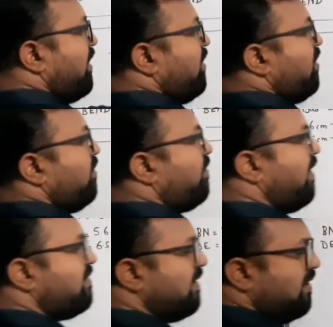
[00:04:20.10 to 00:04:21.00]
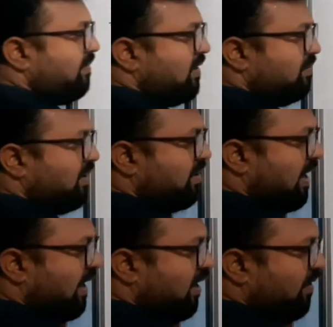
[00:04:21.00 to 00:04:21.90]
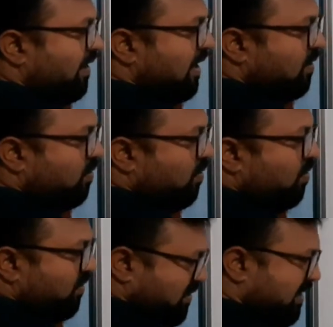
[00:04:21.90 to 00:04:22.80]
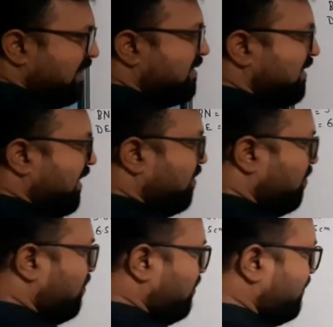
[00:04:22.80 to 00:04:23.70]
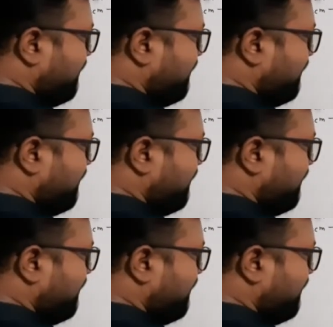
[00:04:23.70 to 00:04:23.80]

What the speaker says: equal to 5 centimeter. But right now here O, let's take O